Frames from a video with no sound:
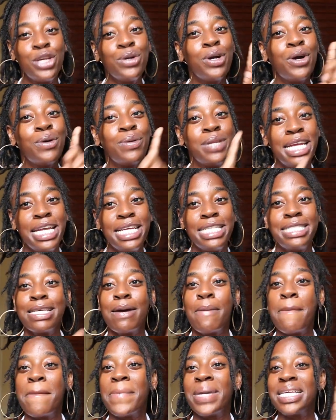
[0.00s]
you're gonna need
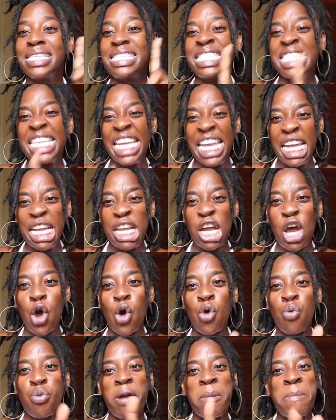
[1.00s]
some
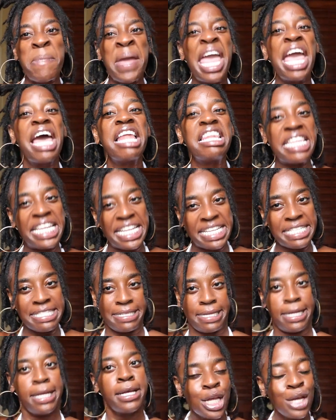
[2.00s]
mosquito
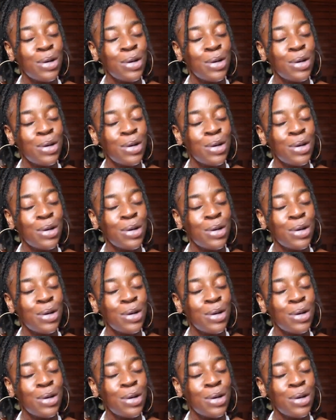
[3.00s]
repellent.